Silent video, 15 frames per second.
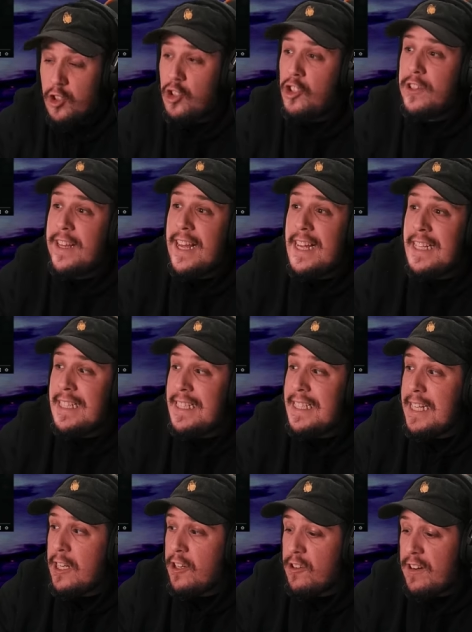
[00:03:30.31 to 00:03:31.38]
Dude, their
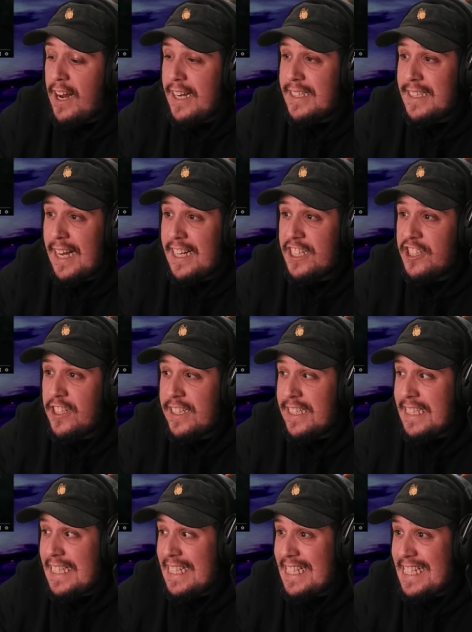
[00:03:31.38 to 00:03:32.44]
synchronization
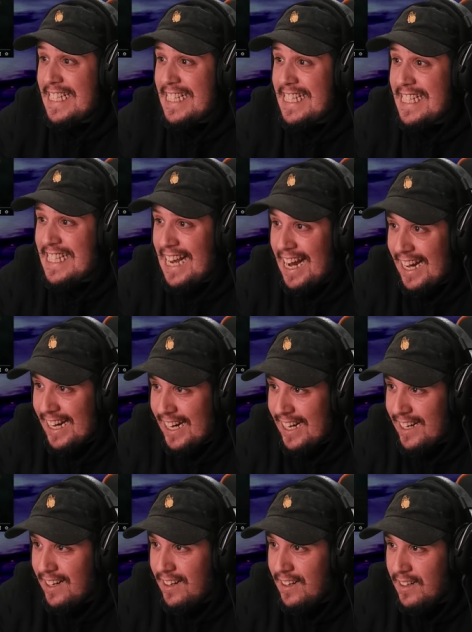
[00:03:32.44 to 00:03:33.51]
is
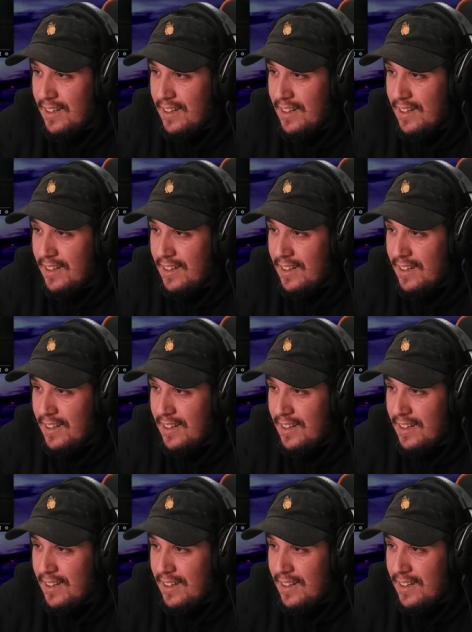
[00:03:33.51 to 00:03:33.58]
insane.